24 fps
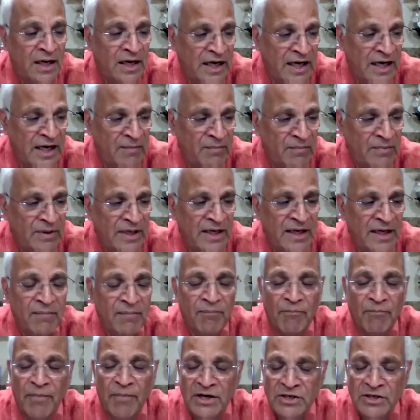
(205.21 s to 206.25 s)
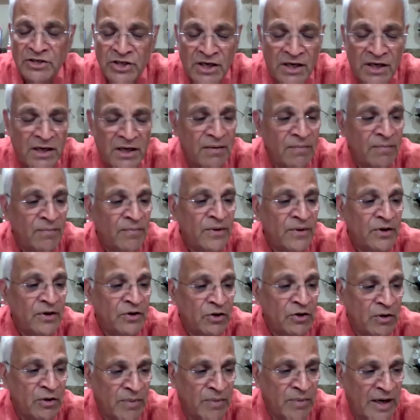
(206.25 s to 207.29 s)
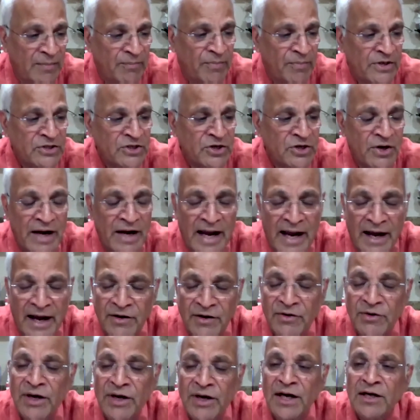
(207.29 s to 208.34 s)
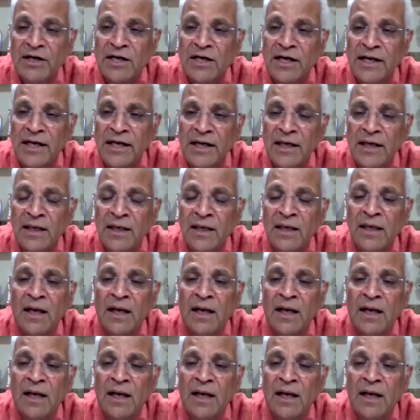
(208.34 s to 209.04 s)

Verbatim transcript: namely measure your blood pressure accurately,